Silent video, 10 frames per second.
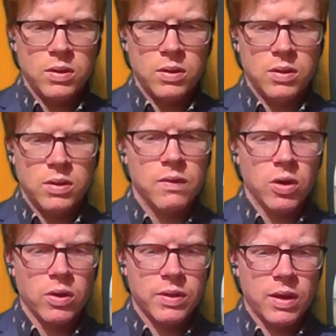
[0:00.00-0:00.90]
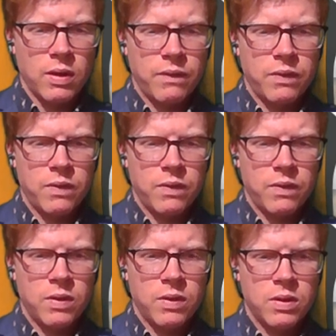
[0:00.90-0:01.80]
You've got yourself
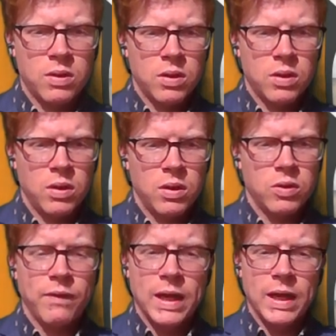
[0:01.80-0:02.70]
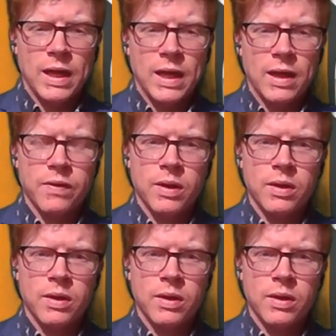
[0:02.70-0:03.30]
your final answer?